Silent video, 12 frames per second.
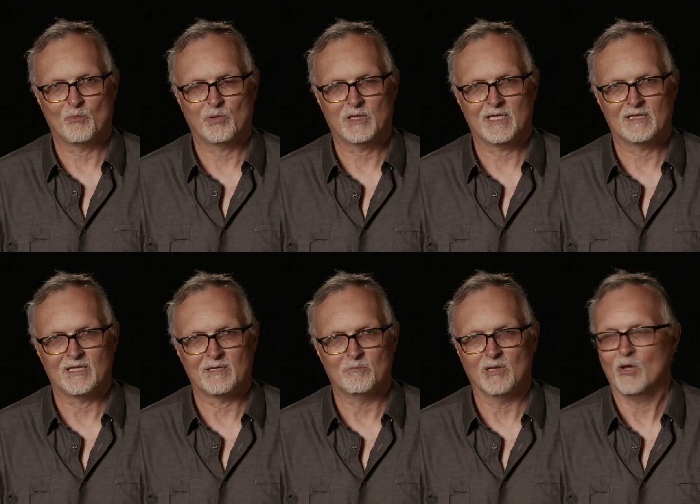that, you
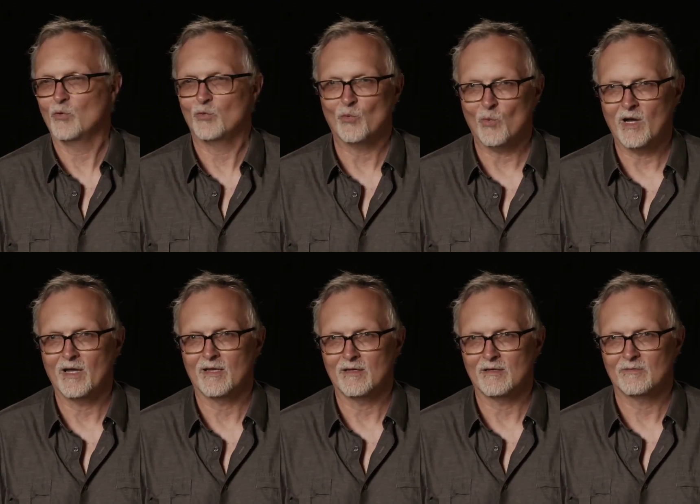know,
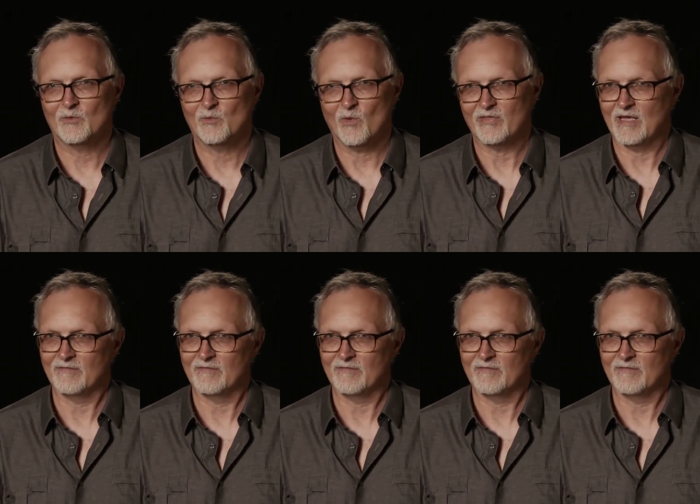streaming is a part